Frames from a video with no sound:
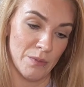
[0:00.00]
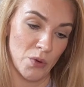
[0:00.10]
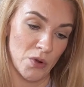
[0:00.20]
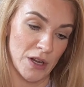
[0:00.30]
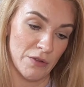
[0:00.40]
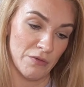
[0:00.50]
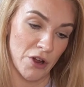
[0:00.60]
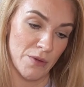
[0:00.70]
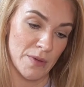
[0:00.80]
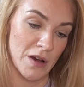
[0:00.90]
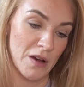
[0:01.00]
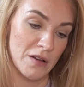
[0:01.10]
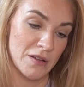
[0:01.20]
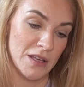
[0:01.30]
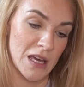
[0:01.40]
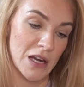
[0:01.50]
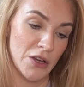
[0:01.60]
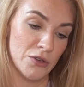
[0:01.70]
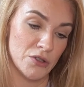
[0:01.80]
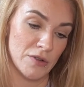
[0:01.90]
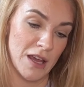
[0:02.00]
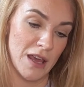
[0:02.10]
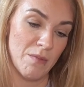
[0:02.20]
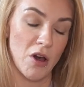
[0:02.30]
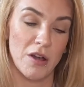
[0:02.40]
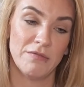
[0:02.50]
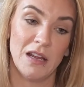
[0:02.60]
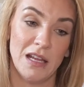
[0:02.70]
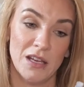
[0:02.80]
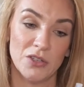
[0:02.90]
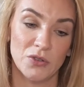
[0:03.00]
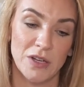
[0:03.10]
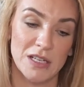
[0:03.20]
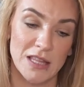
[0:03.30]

Born in Roma Yellow Dream. I really enjoyed